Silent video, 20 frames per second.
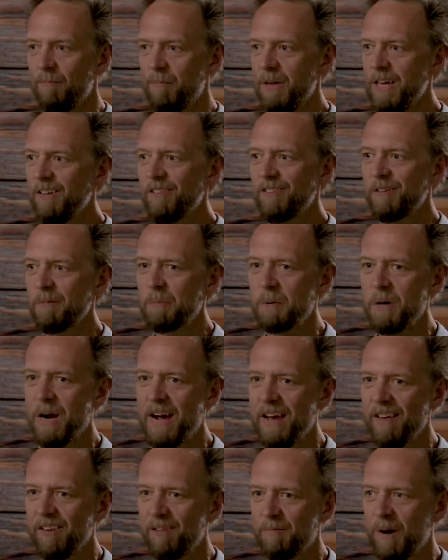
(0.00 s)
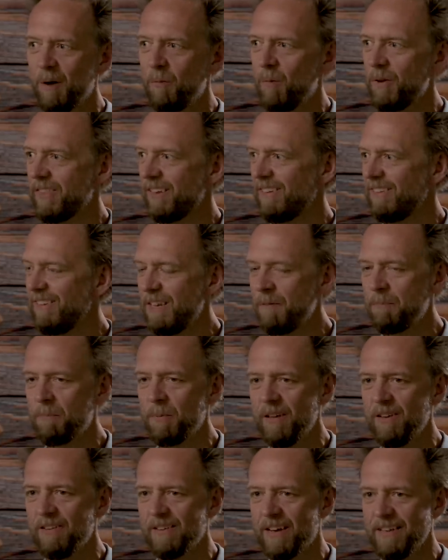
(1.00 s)
being surprised by what the
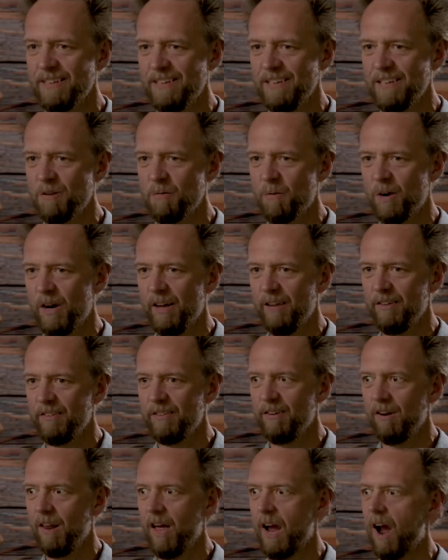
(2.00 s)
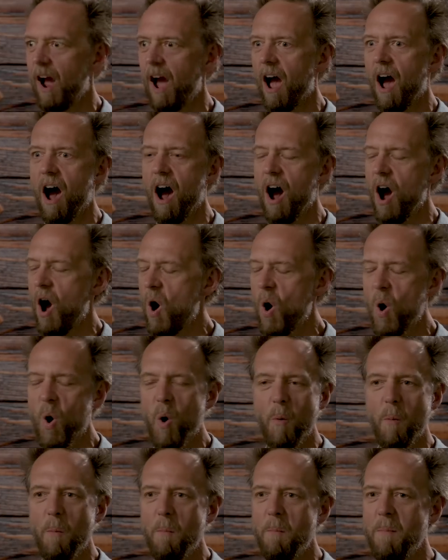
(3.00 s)
DP's idea was, and you're like,
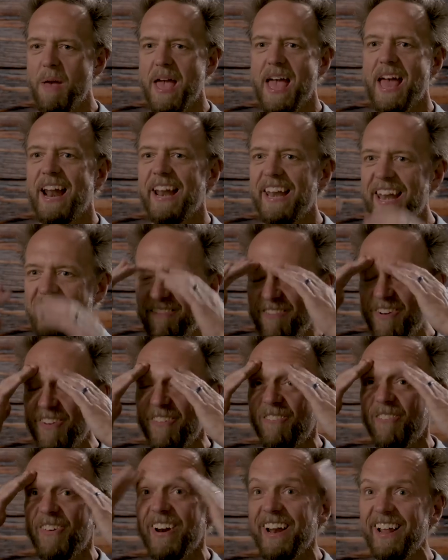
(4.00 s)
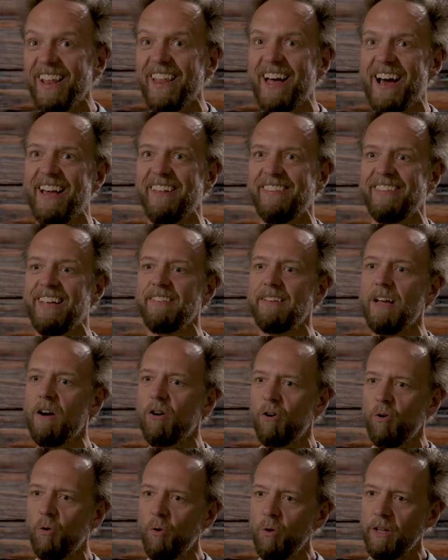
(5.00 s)
oh man, I never realized that's
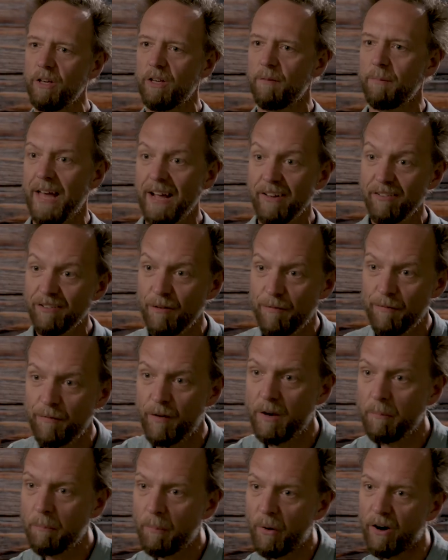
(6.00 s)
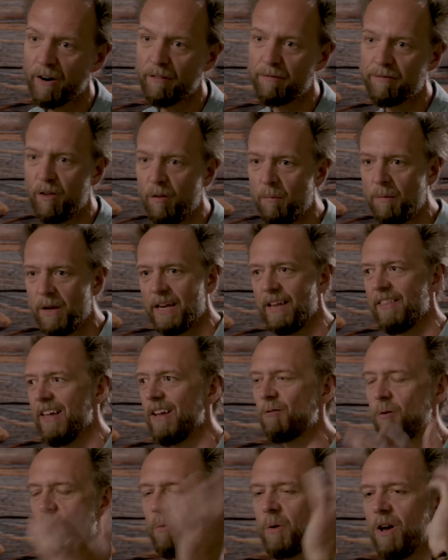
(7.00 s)
how cool it could be. That's the fun part of filmmaking.
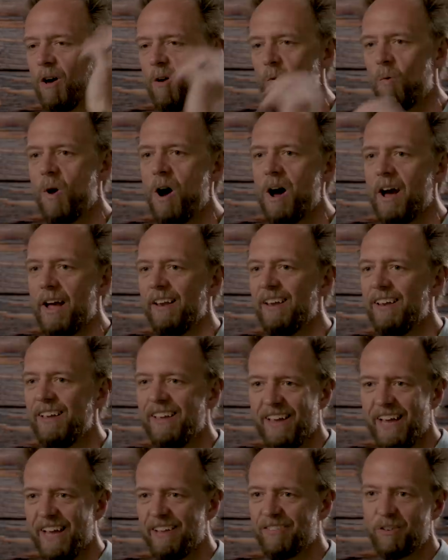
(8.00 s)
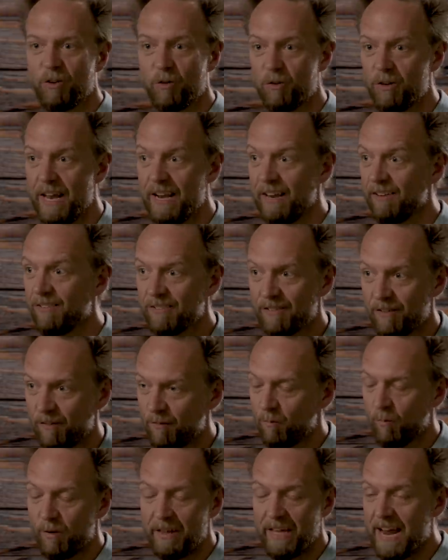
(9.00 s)
That's what we all want. It's
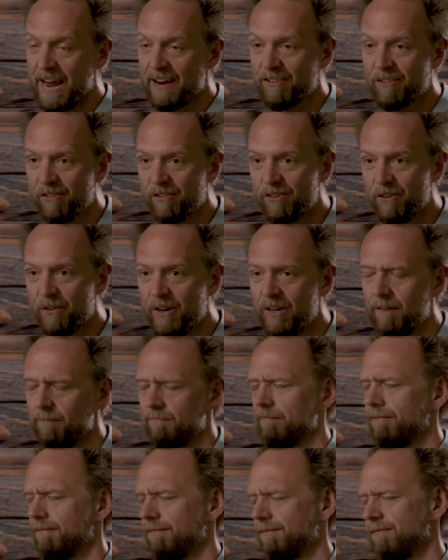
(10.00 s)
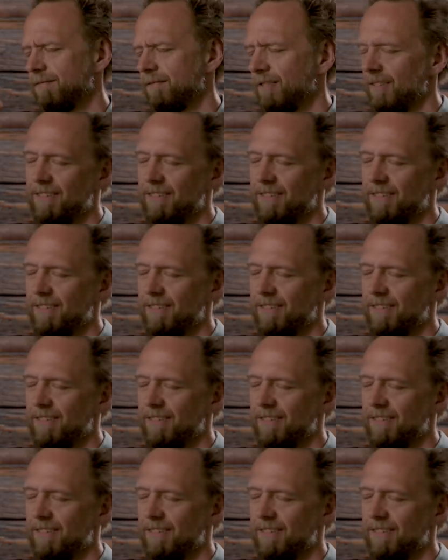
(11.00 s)
when the actors do it,